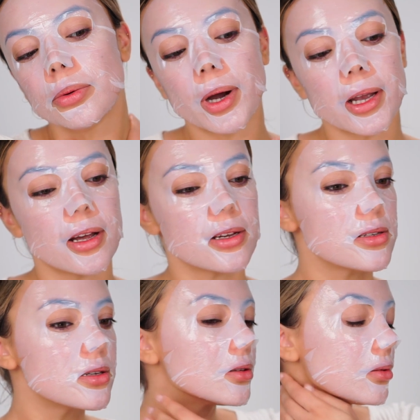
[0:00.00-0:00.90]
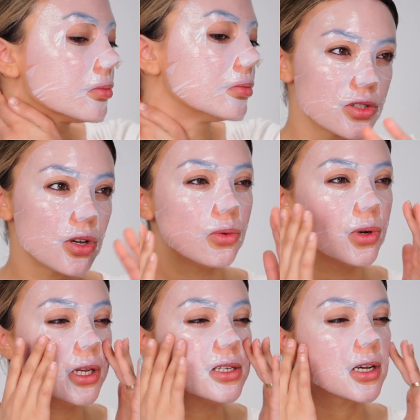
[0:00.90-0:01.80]
why not? So
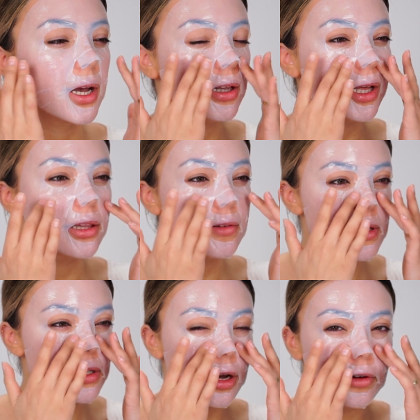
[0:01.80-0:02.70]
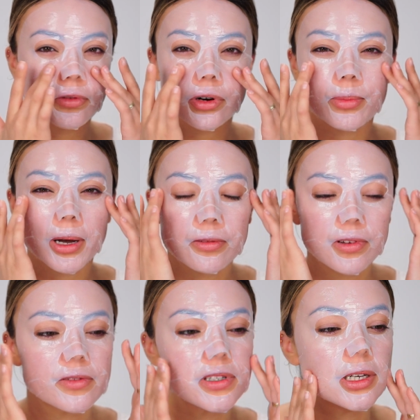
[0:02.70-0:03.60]
we need to kind of like leave this on for about
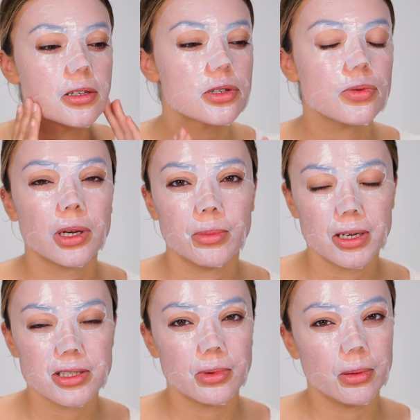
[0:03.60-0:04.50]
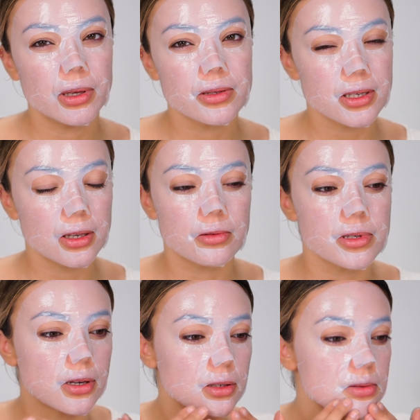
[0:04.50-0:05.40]
15 to 20 minutes, and maybe you'll see the
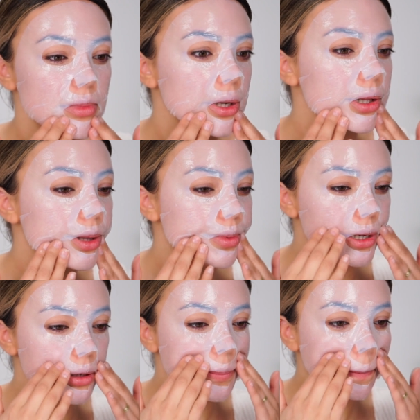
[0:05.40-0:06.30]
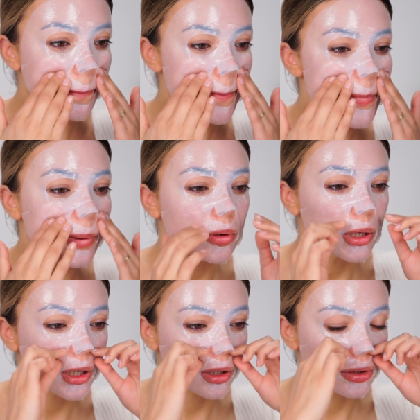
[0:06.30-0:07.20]
result immediately, but oh my
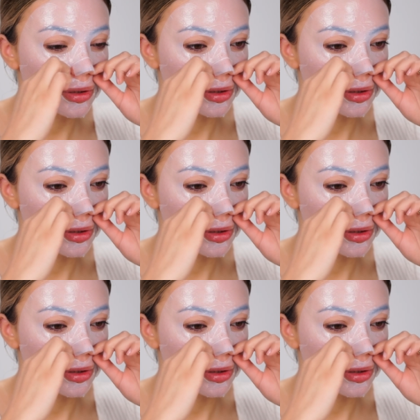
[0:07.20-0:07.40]
god.